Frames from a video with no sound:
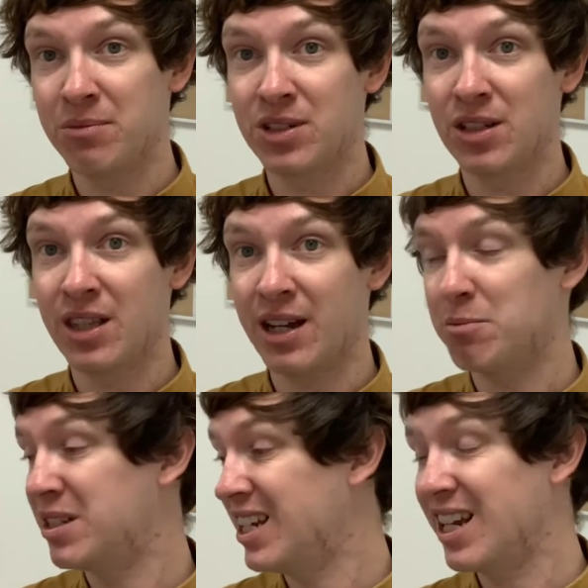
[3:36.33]
to that
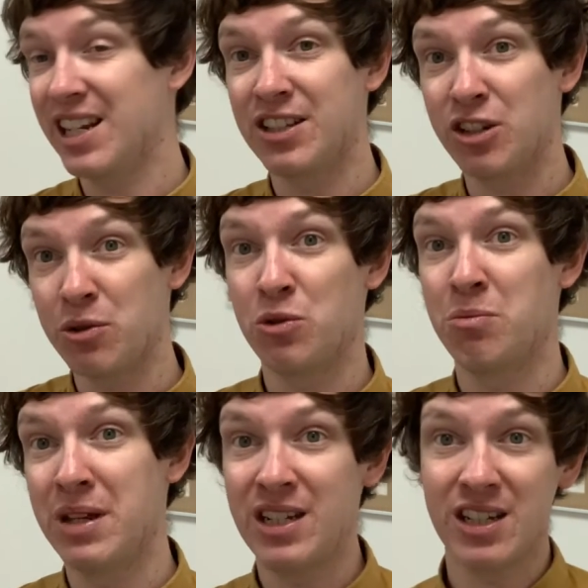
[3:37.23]
particularly social
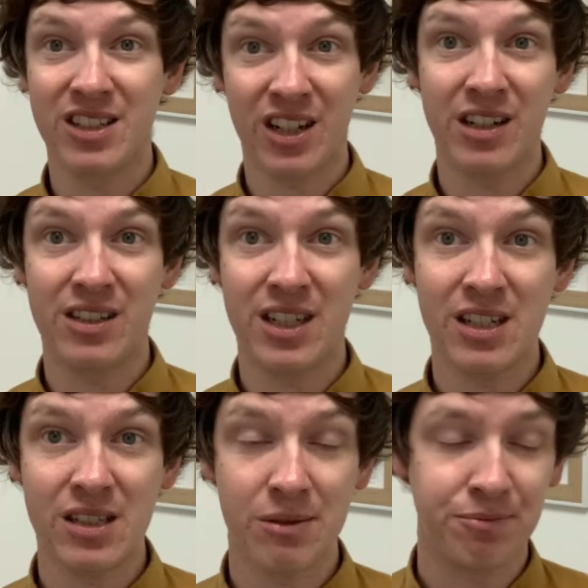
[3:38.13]
media side of things